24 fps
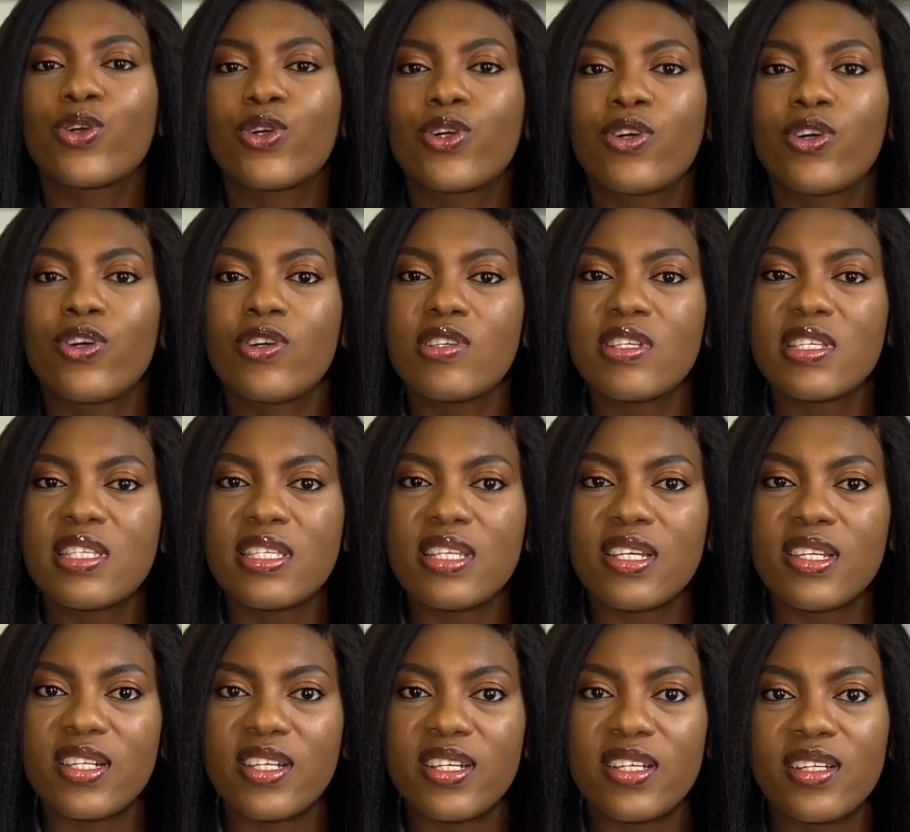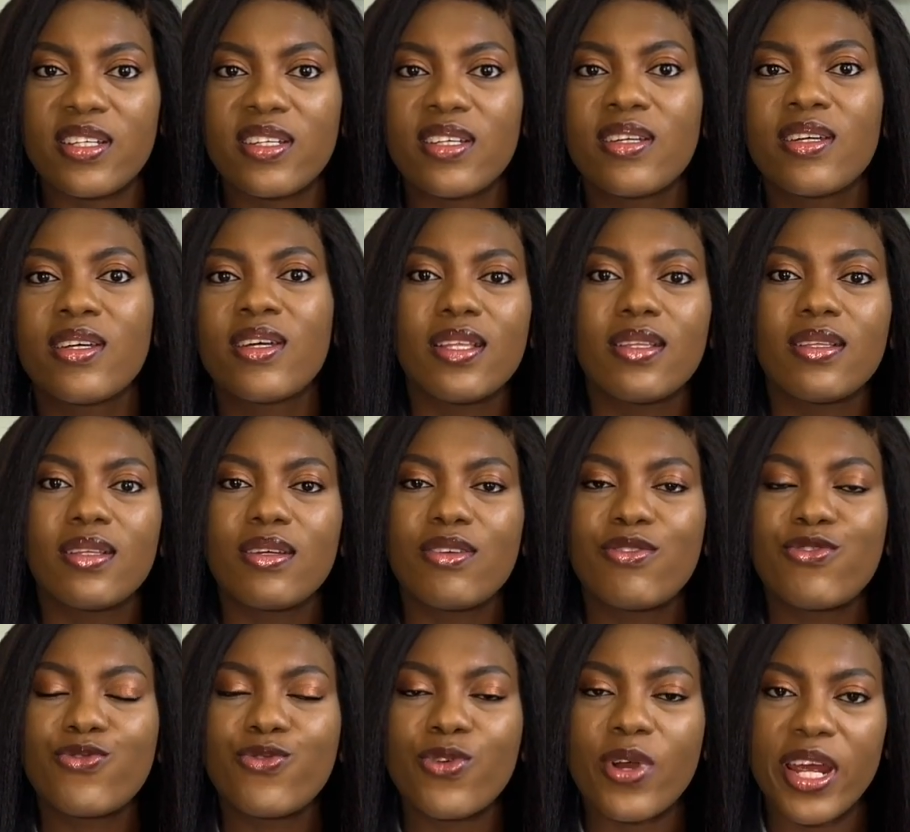Consider
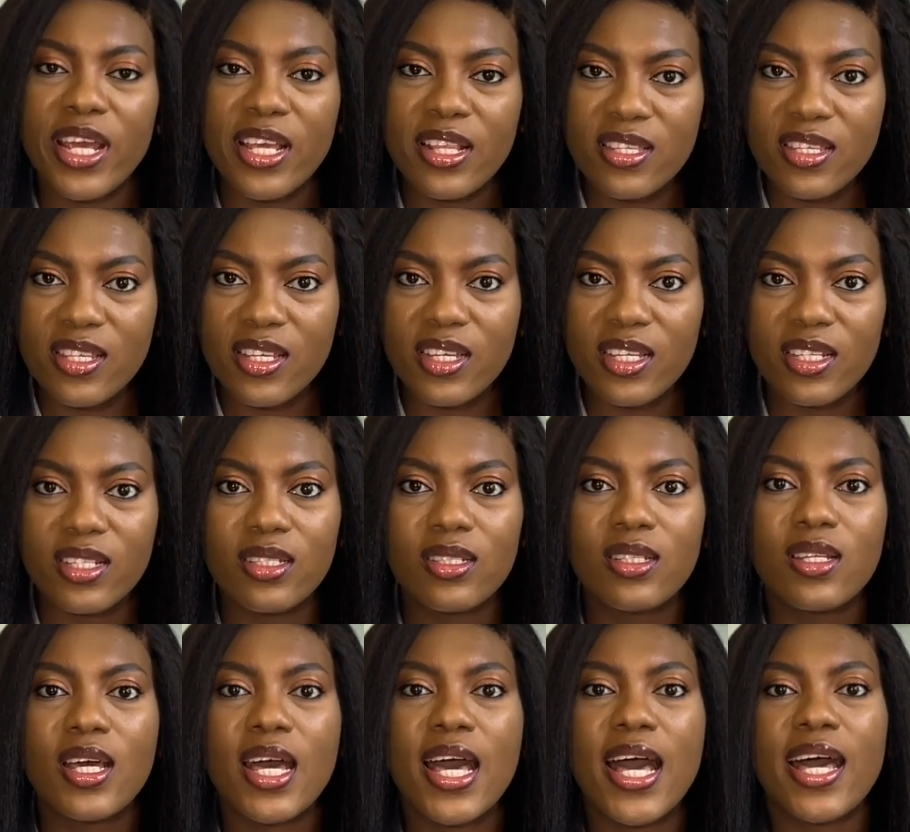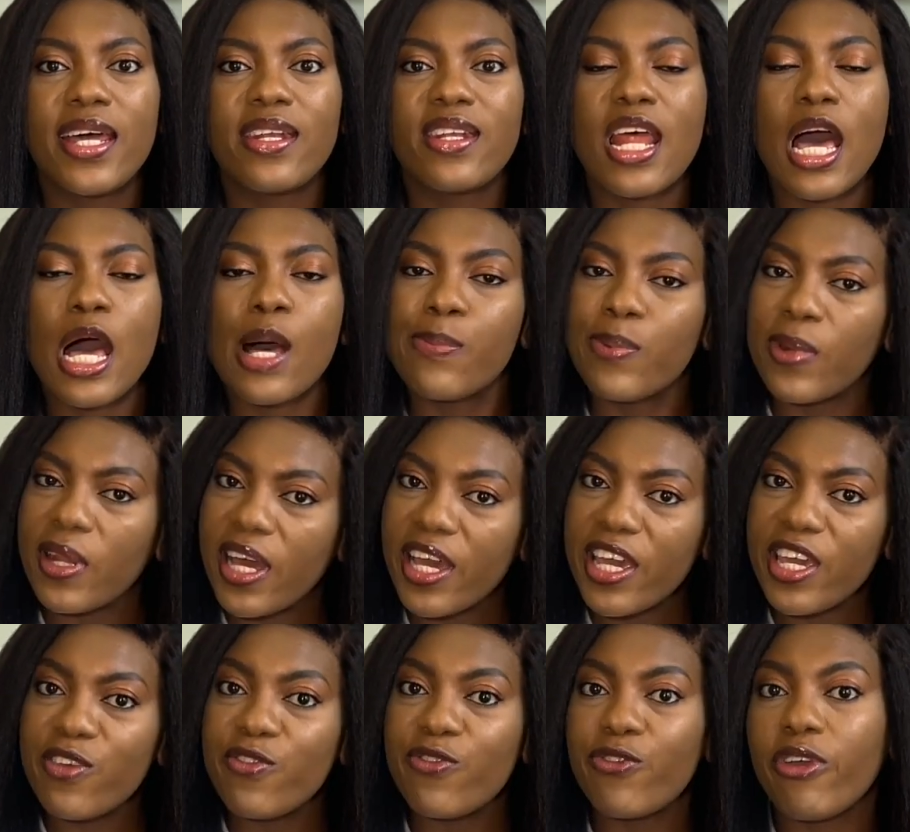writing and
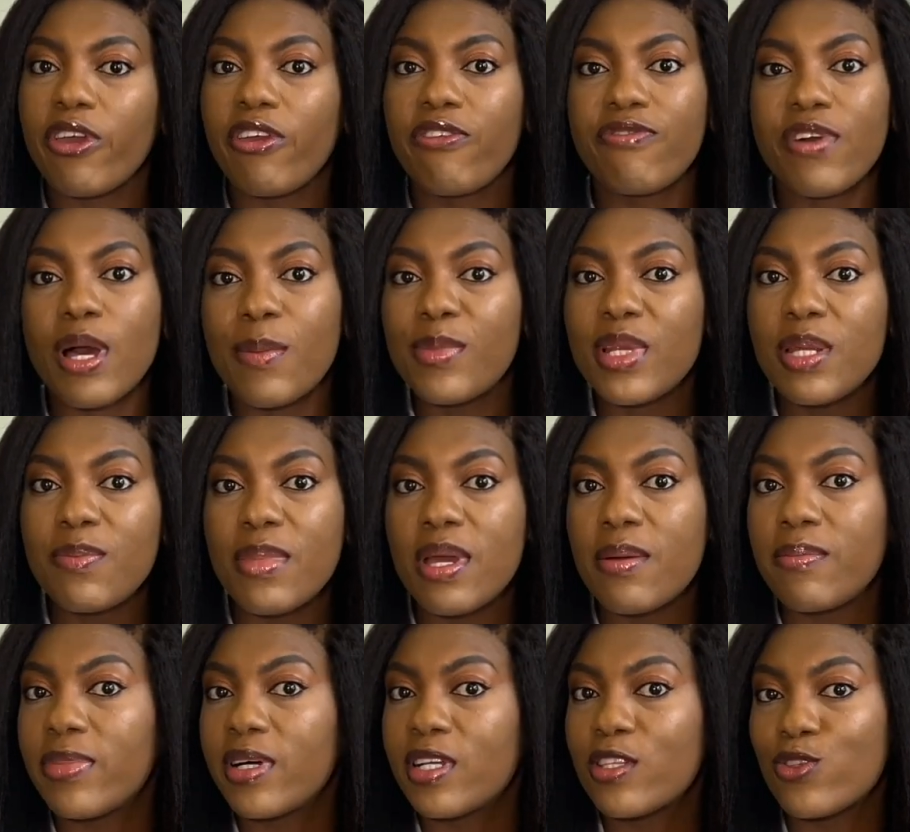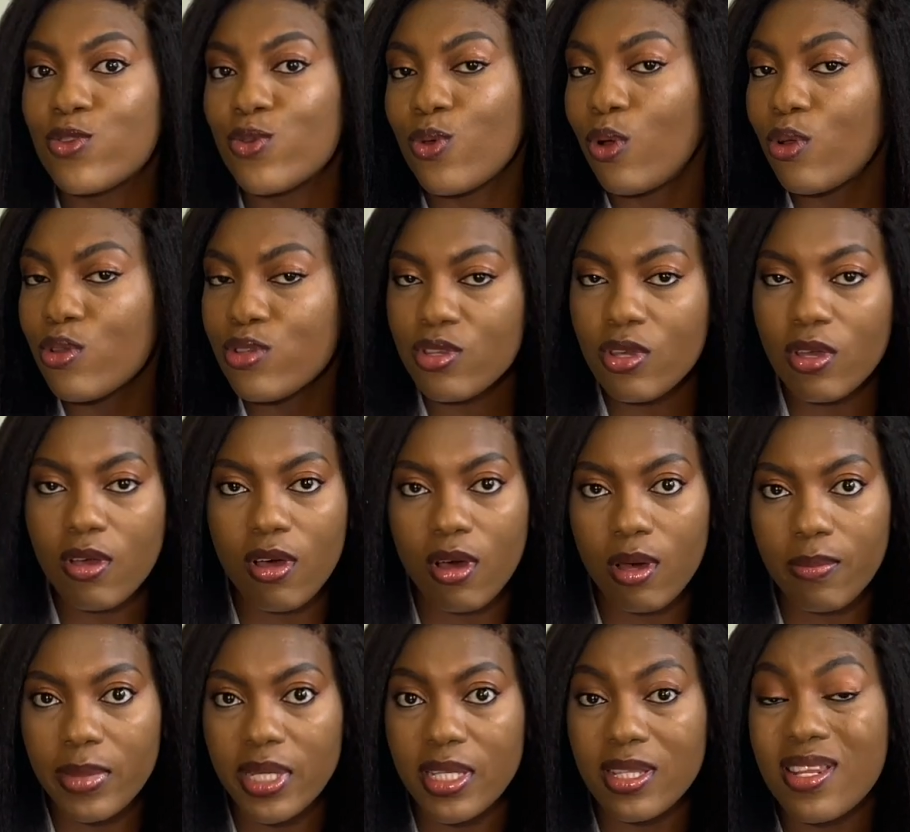applying for a family member to also
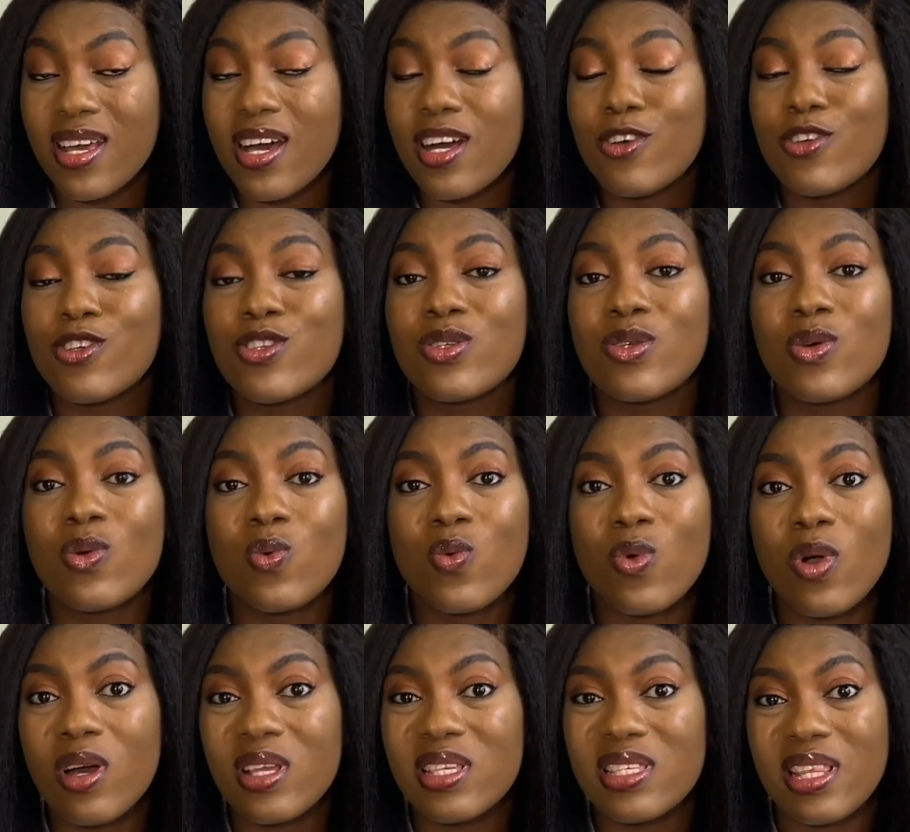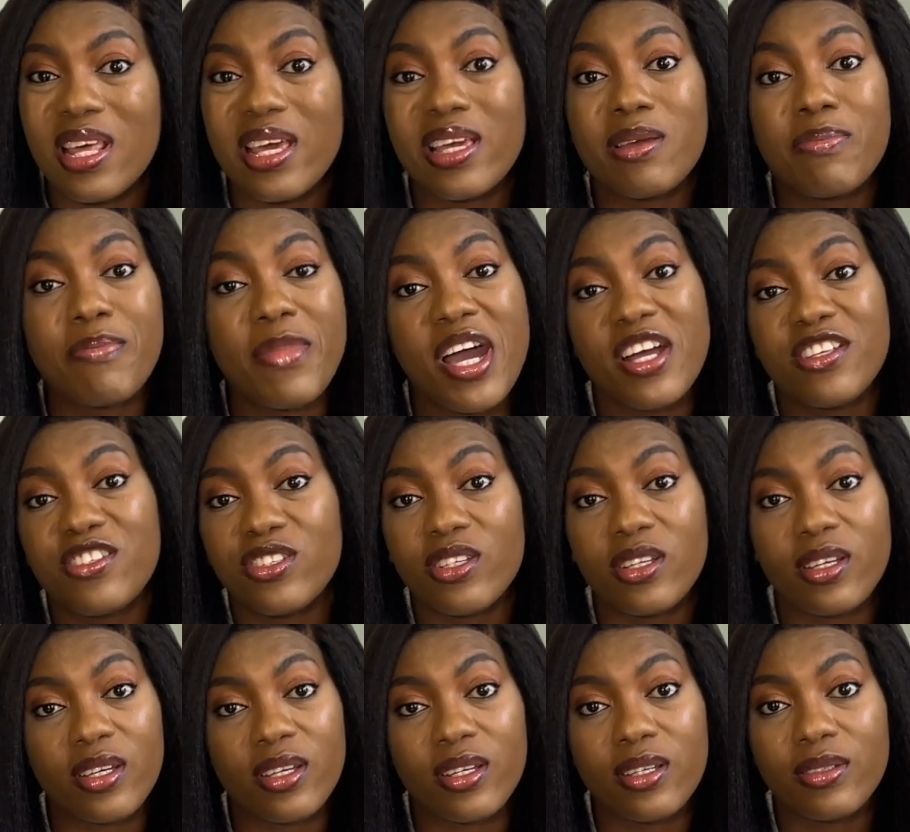come in. That also works like
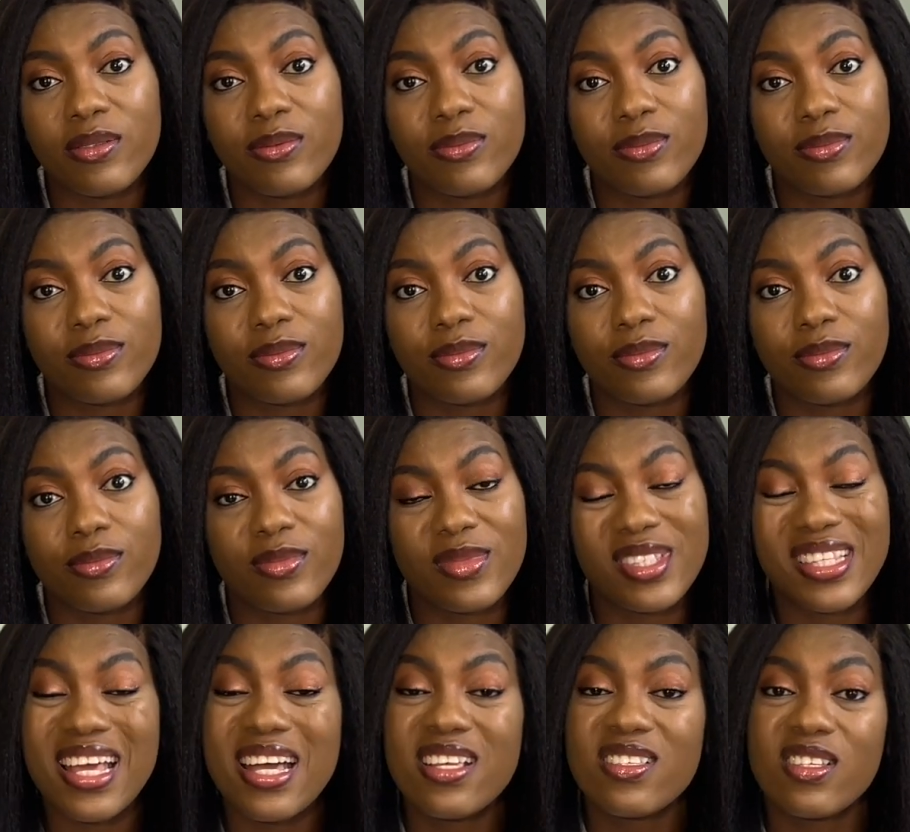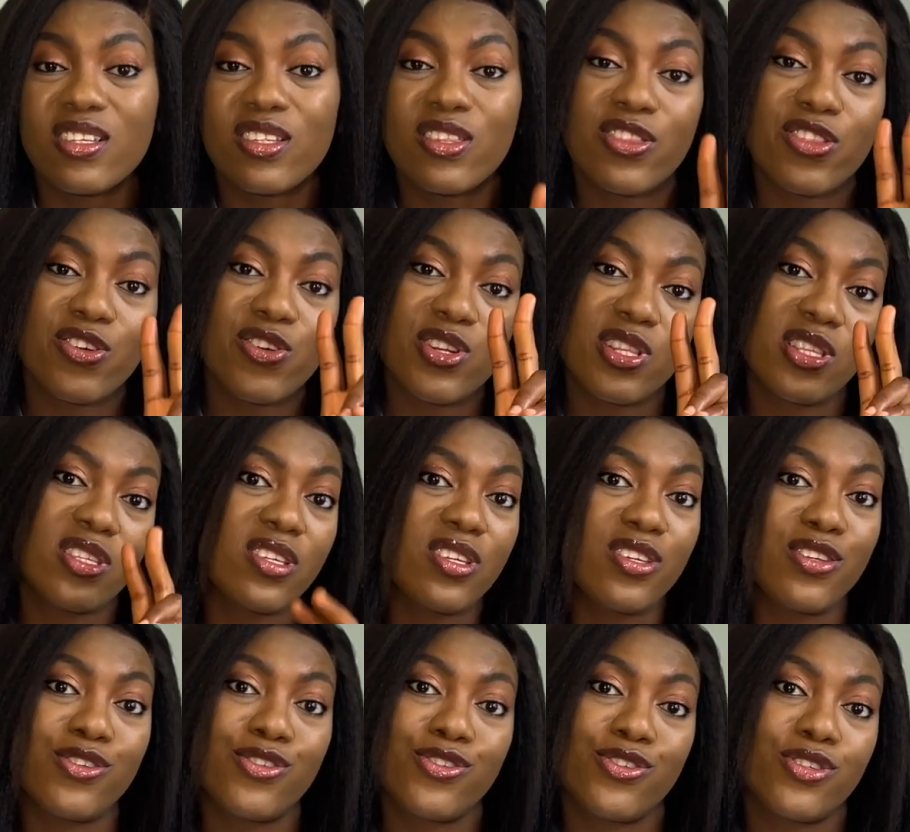magic. That's the third thing
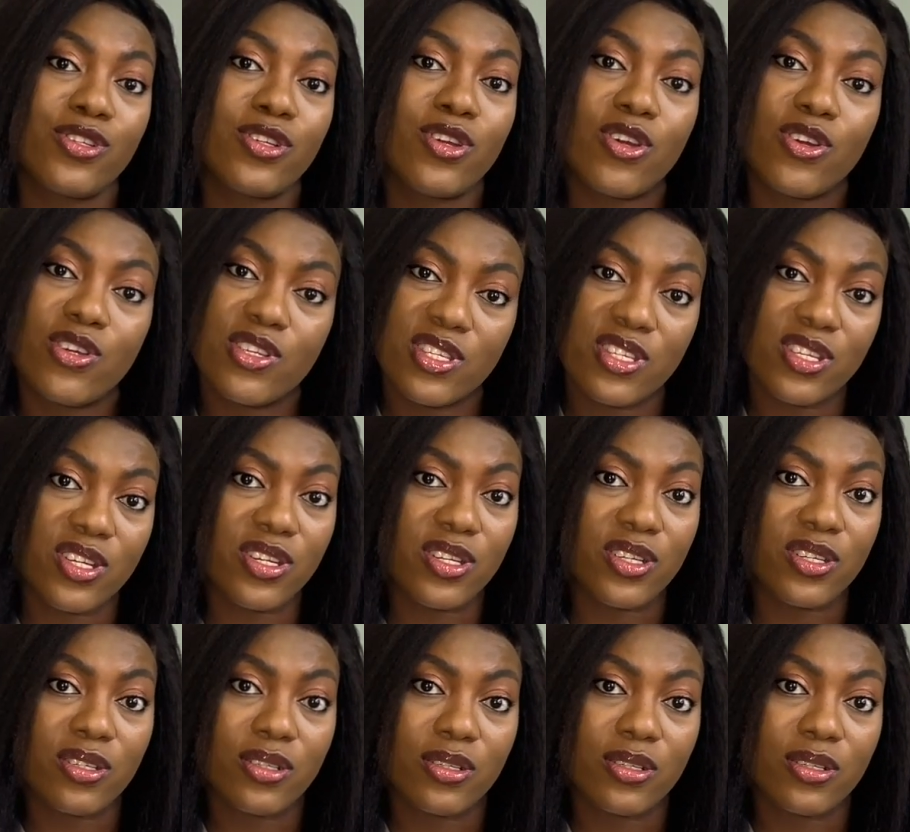you should consider.